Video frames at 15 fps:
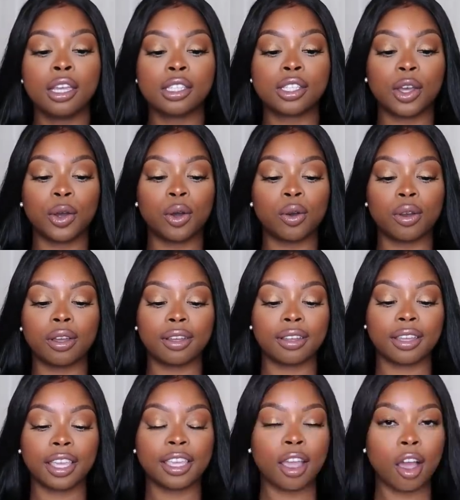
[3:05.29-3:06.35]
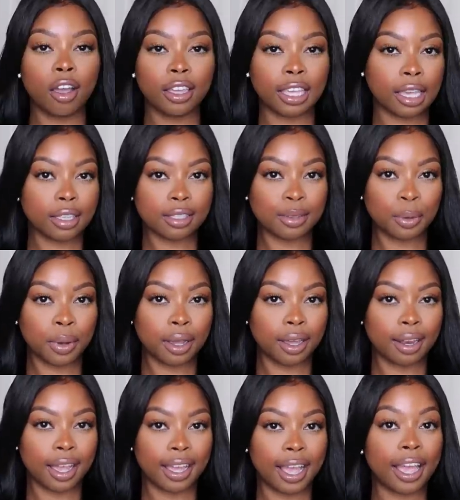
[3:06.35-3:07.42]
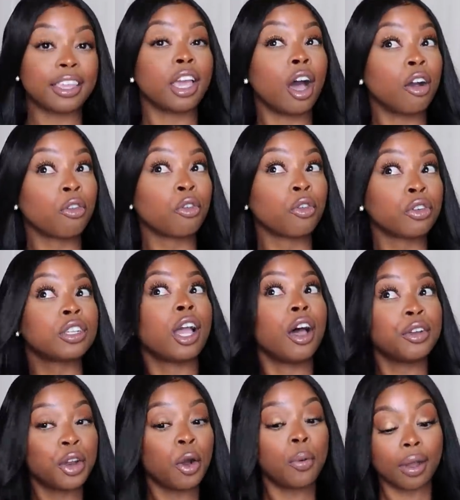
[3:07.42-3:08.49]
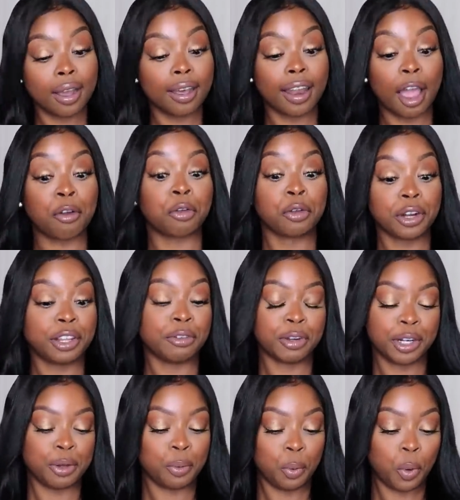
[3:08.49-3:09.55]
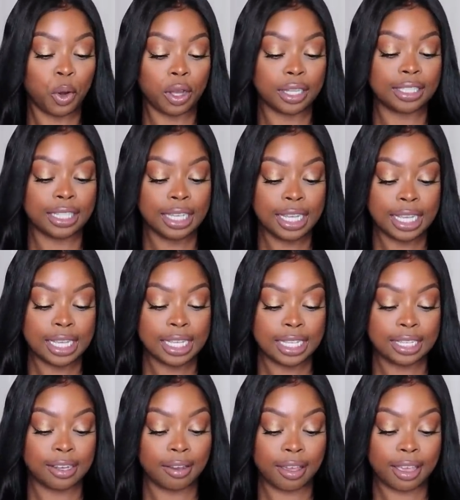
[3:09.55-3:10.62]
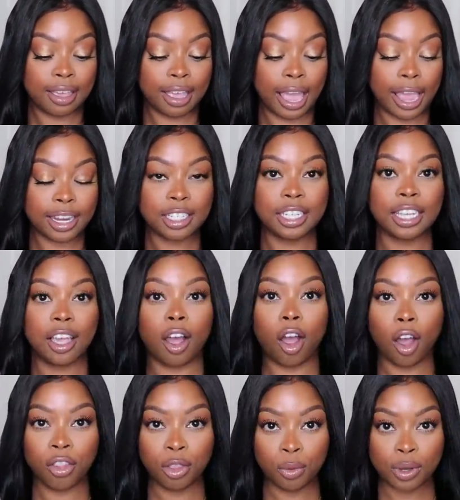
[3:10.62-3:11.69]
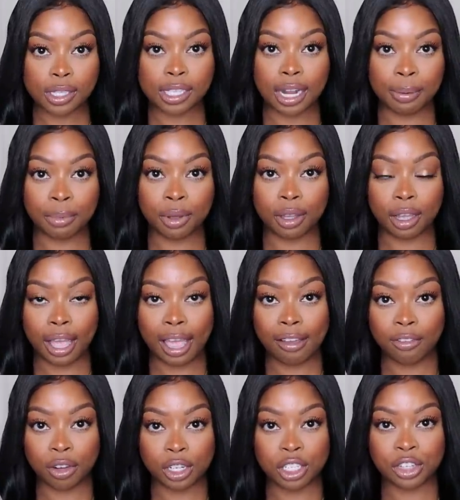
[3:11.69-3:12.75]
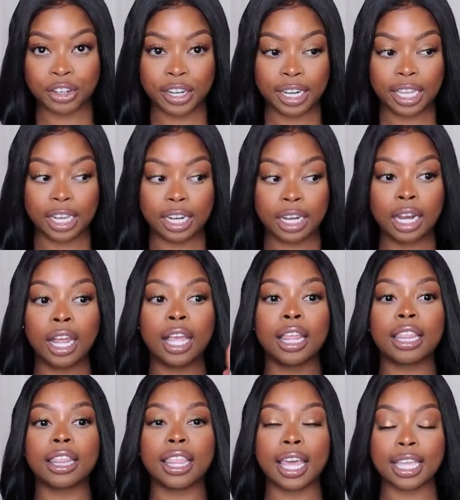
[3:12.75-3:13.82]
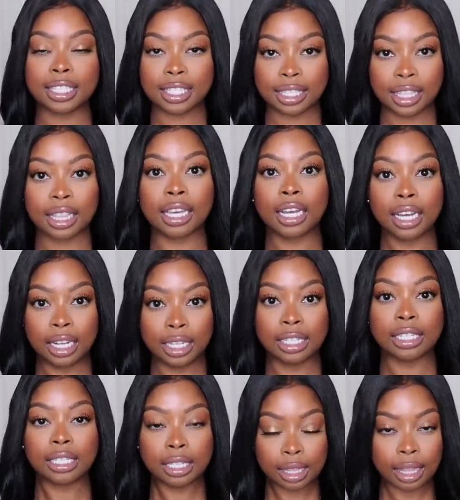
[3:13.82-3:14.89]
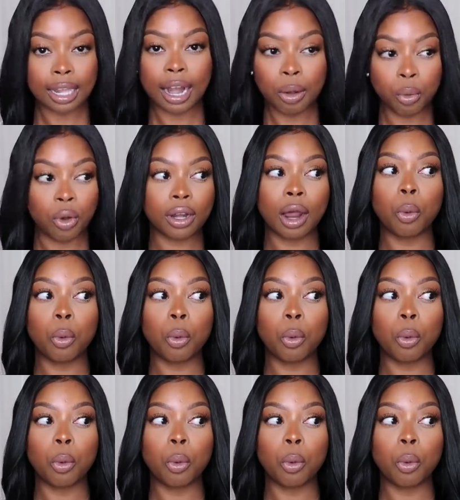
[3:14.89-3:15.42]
So can y'all guess what color I got? Y'all y'all know what color I really really want, okay? Actually, all the ones that I'm have on the screen here, that's the colors that I want.